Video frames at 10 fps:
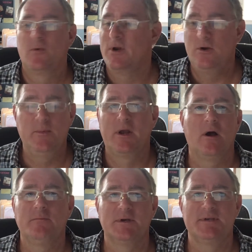When you
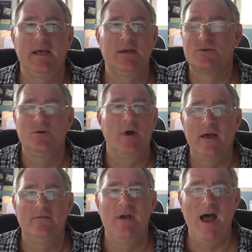become diseased, you
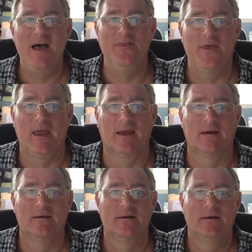have nothing.
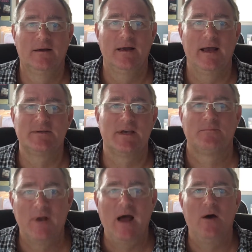
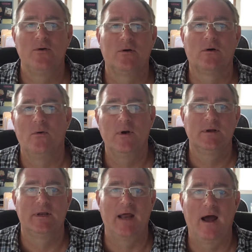Except now you're going
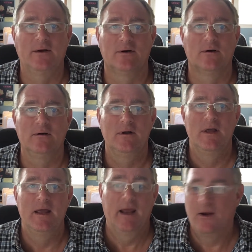to the doctor
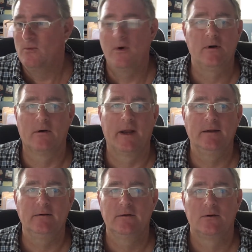and
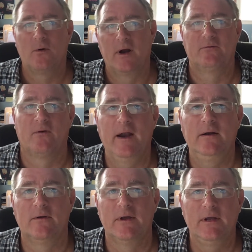wondering, quite
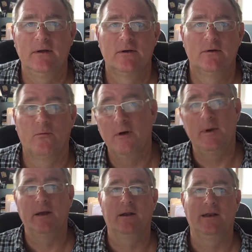frankly, when am
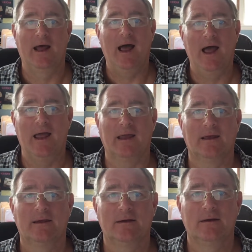I going to die?
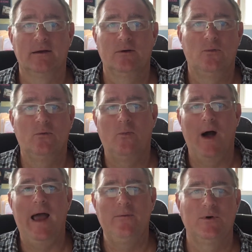Well,
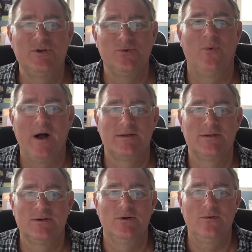why would you want
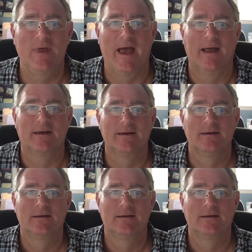to do that?